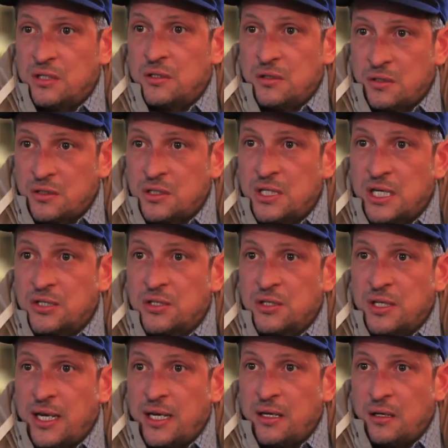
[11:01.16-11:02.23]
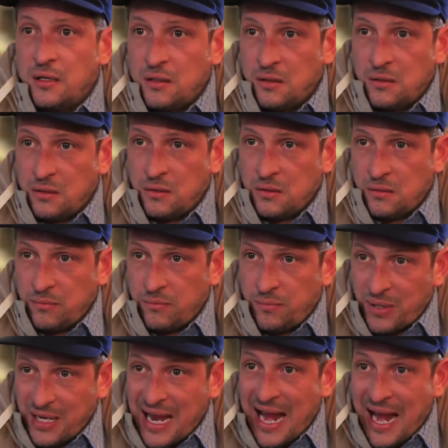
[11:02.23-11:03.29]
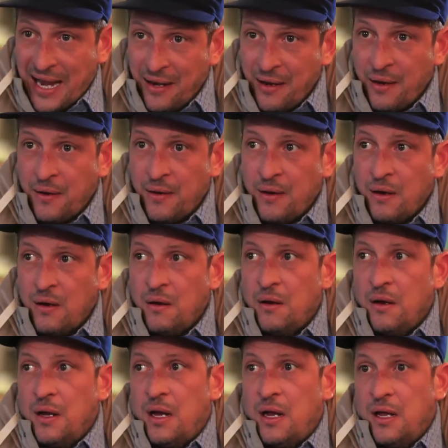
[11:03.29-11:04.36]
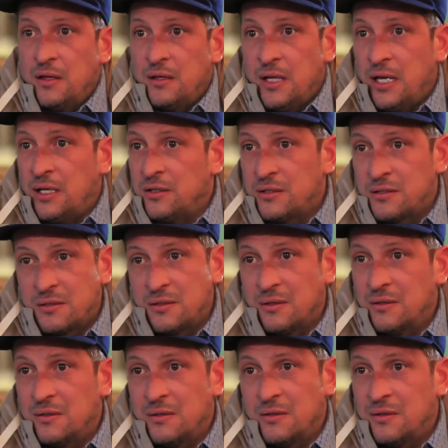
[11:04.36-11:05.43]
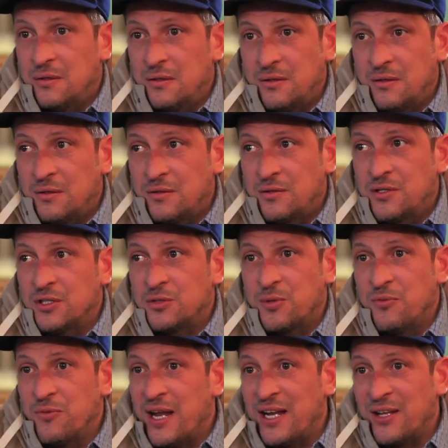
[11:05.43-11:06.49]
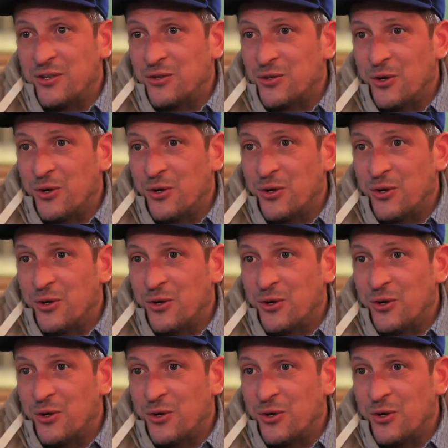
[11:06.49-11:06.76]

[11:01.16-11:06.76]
stick to that plan, and then just be ready to